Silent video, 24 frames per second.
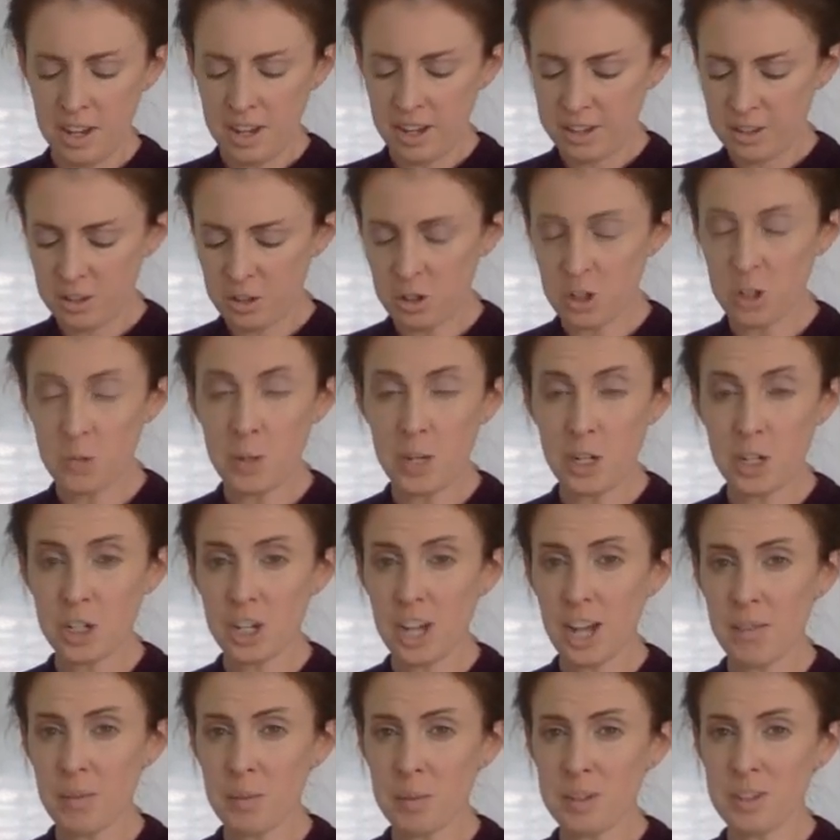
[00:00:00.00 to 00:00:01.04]
So just make sure you
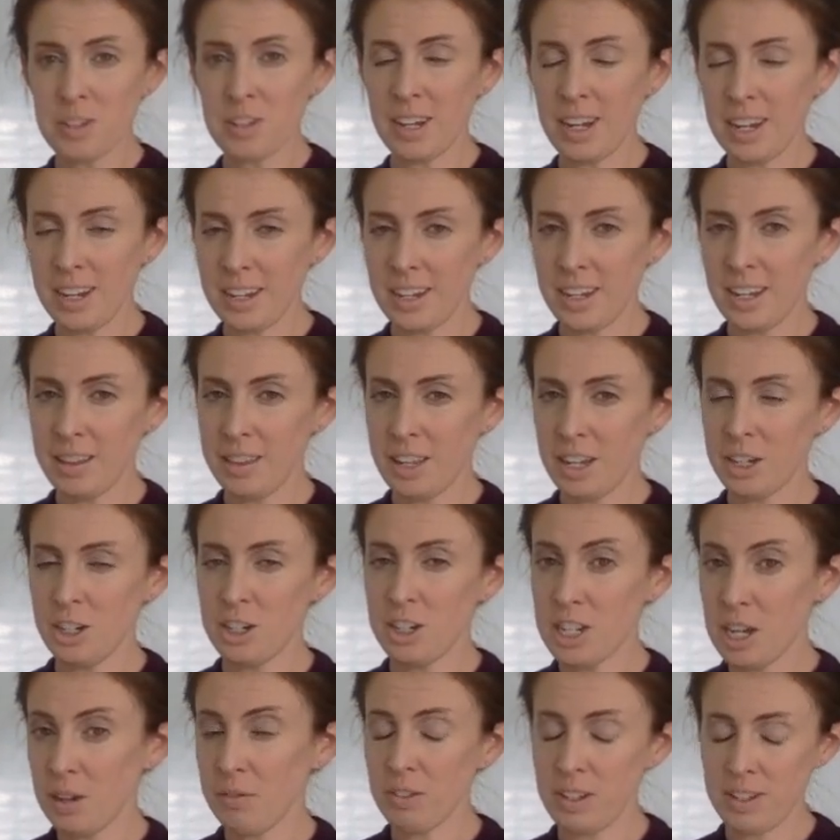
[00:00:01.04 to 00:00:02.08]
have a pencil handy and that you're
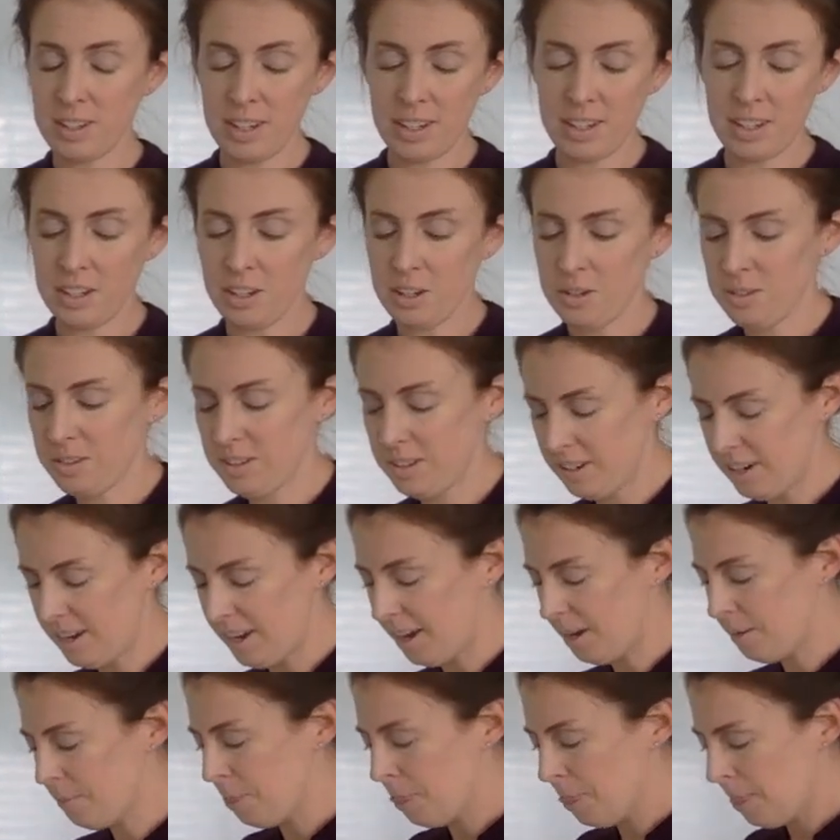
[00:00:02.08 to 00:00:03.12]
definitely taking notes
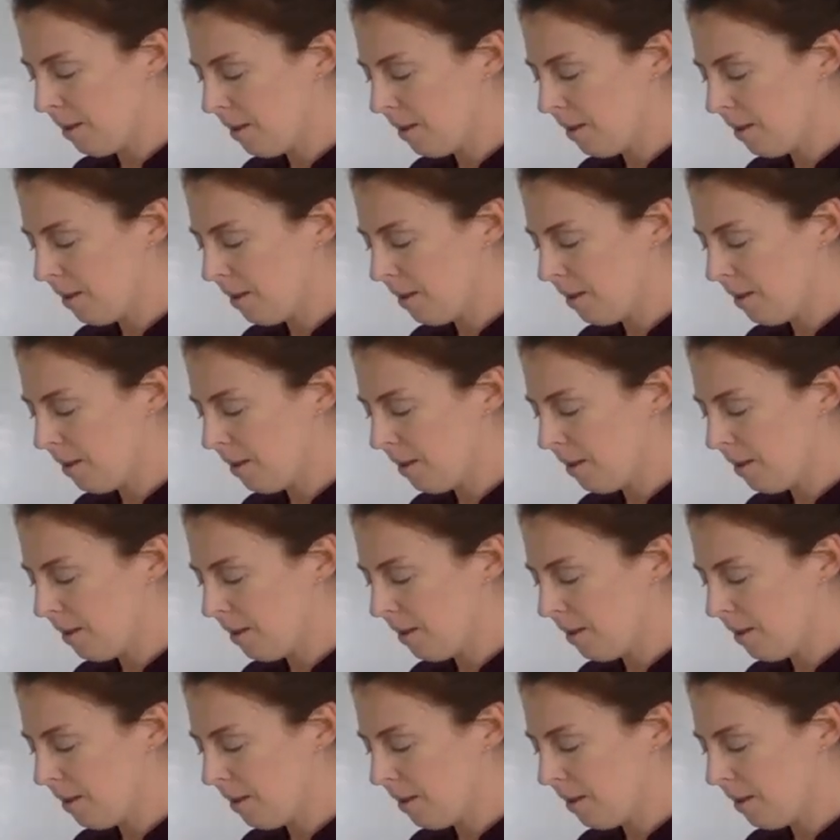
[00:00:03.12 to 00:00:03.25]
today.